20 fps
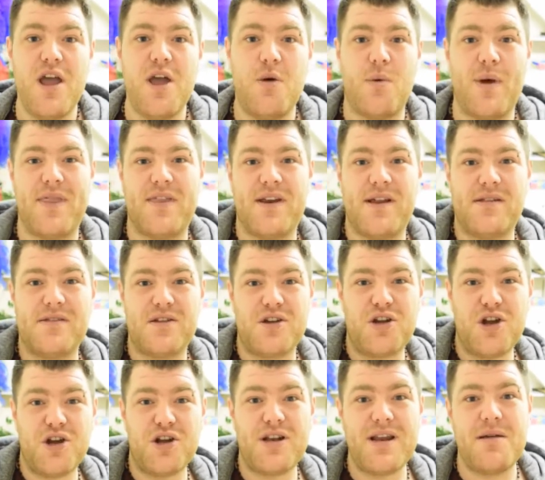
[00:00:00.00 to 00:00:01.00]
Whether it's a
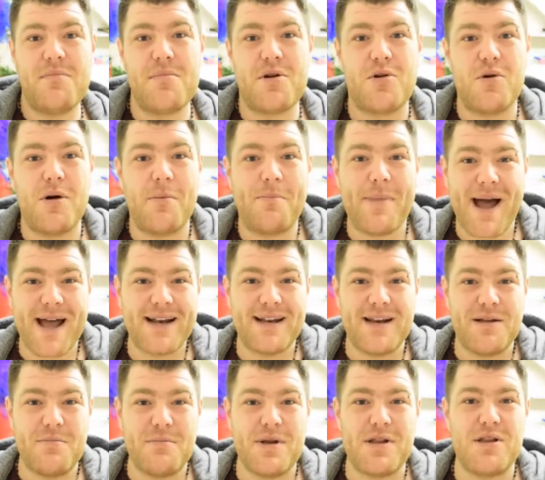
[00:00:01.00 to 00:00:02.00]
good number or a bad
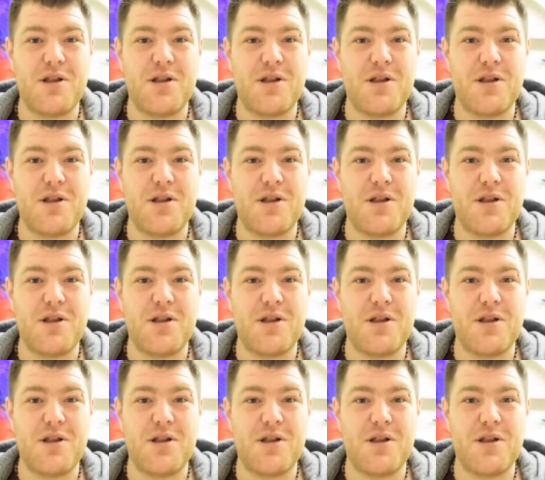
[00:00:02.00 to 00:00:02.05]
number,